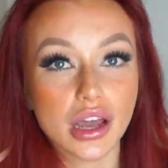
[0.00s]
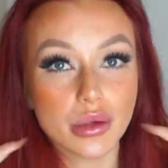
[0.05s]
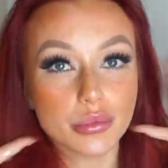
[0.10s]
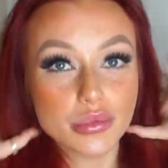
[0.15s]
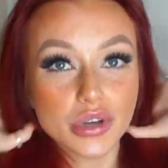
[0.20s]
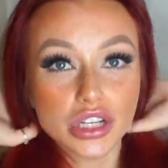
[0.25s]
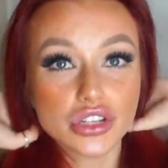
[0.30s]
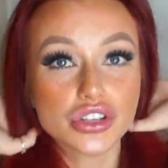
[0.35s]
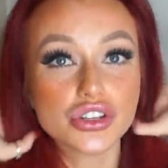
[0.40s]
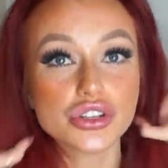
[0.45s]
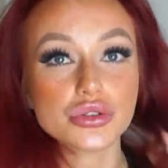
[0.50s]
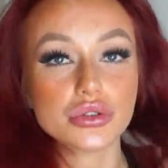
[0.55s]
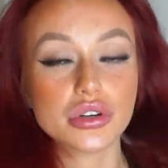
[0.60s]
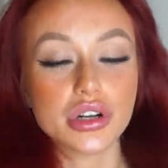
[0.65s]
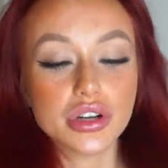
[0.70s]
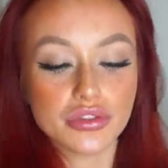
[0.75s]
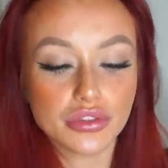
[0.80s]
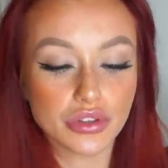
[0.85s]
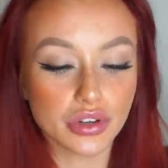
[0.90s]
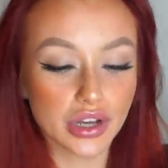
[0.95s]
I'm not sure
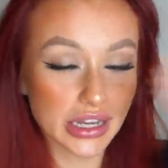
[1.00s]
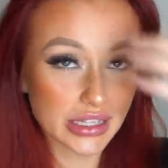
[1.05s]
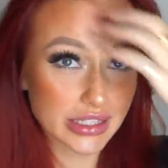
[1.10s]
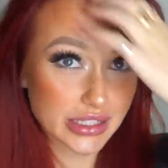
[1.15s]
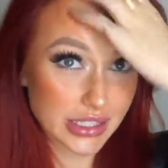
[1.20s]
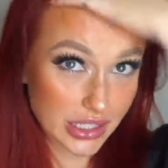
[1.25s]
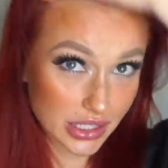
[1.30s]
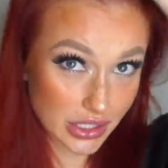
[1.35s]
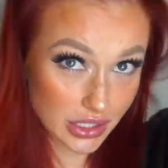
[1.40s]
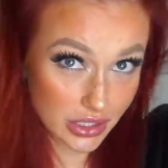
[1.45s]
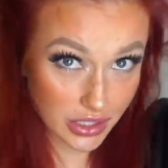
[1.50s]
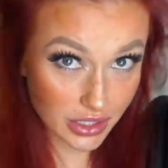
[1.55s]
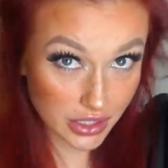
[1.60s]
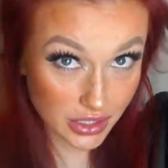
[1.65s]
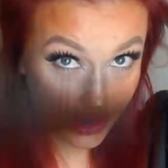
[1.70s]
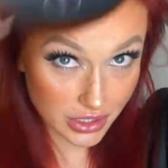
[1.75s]
if you guys can